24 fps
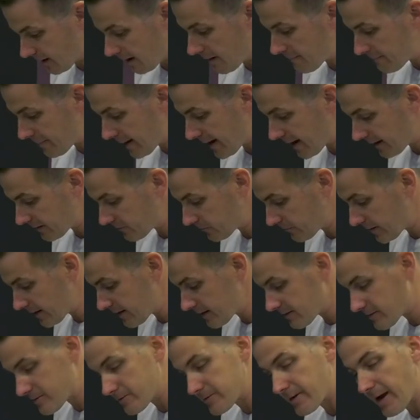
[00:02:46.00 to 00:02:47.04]
compact
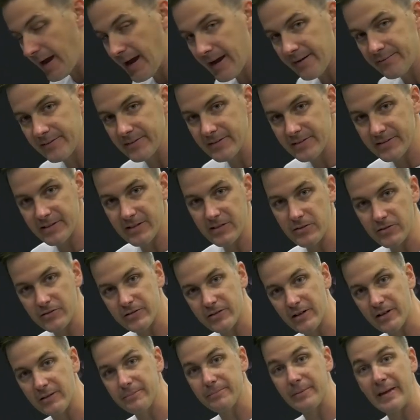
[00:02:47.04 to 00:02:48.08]
way to have this in your
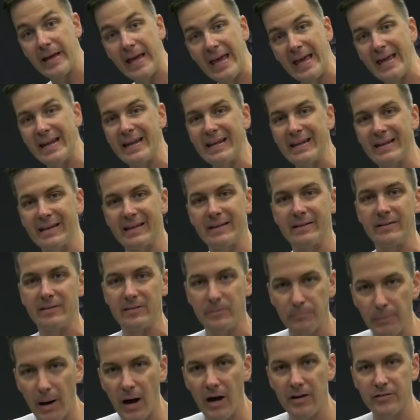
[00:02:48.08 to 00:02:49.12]
sump, and
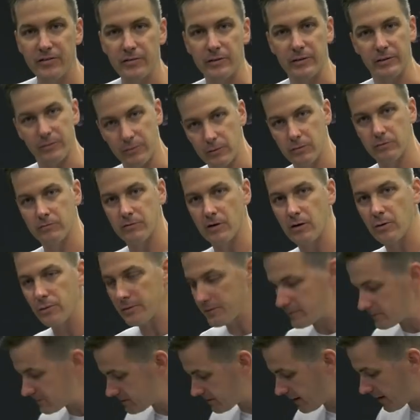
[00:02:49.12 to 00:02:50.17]
it's modular, it will grow
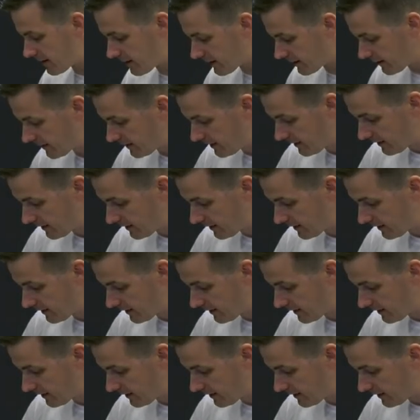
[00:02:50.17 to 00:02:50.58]
with your tank.